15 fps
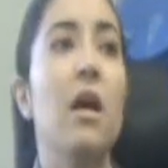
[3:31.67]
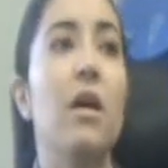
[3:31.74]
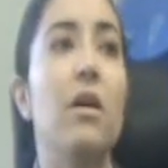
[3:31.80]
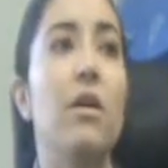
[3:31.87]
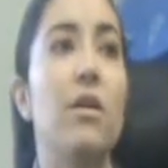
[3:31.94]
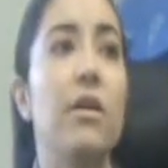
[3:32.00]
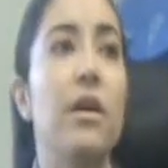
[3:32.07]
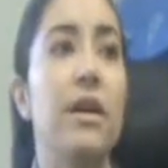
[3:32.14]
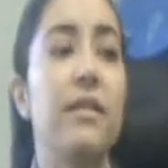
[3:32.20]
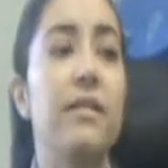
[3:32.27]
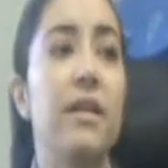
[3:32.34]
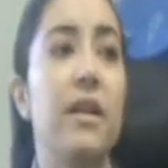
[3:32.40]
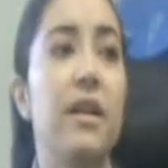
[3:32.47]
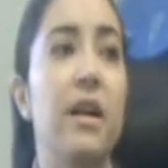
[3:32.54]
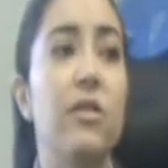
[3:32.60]

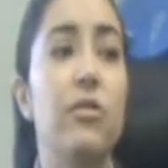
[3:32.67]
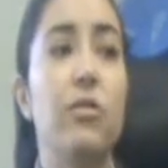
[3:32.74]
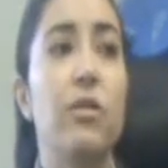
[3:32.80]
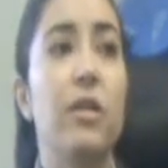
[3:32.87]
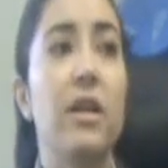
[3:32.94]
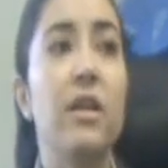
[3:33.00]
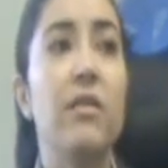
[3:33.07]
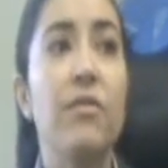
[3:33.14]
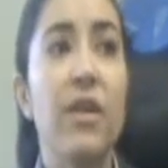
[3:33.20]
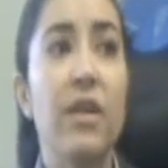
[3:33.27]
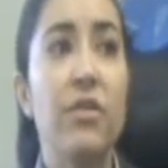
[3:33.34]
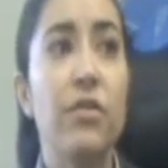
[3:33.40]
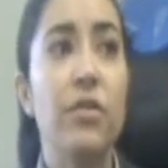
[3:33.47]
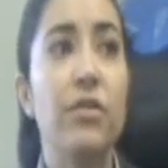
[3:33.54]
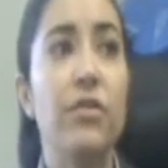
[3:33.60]
etc., to the
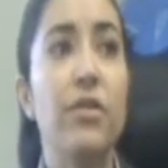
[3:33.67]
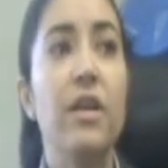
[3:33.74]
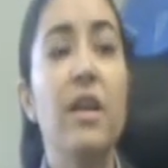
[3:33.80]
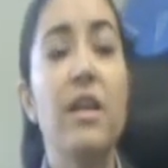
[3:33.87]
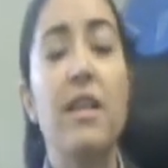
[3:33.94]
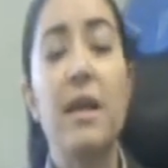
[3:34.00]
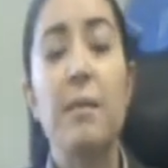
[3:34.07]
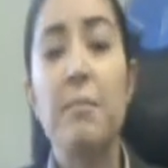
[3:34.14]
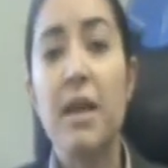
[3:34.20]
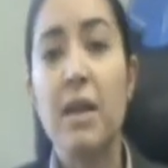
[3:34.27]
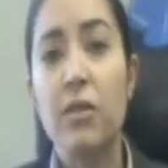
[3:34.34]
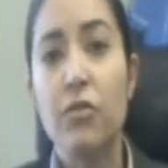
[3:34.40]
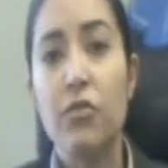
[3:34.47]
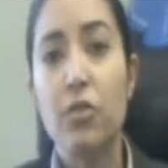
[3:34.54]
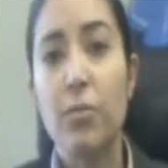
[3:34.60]
investors, than
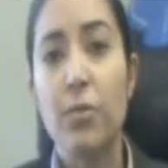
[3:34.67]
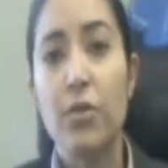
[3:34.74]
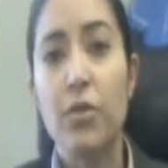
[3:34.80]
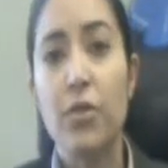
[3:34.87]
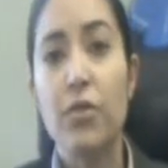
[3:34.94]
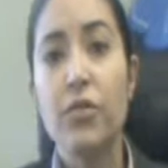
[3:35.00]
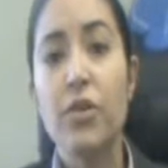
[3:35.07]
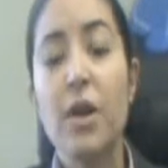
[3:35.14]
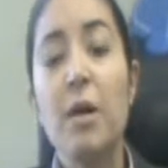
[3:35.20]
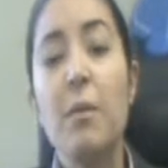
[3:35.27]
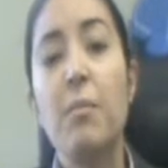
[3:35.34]
male entrepreneurs.